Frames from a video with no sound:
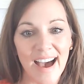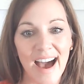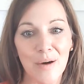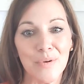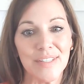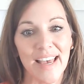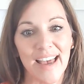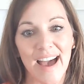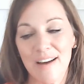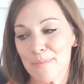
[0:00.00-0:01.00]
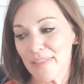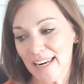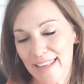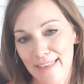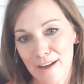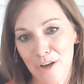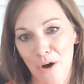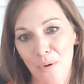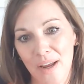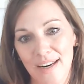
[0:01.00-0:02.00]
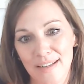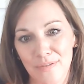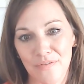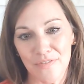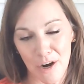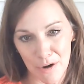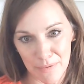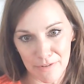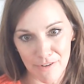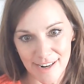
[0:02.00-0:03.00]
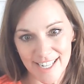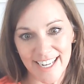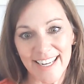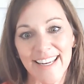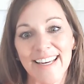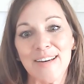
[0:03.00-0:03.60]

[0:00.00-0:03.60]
I will say I'm letting that go, and it is very refreshing,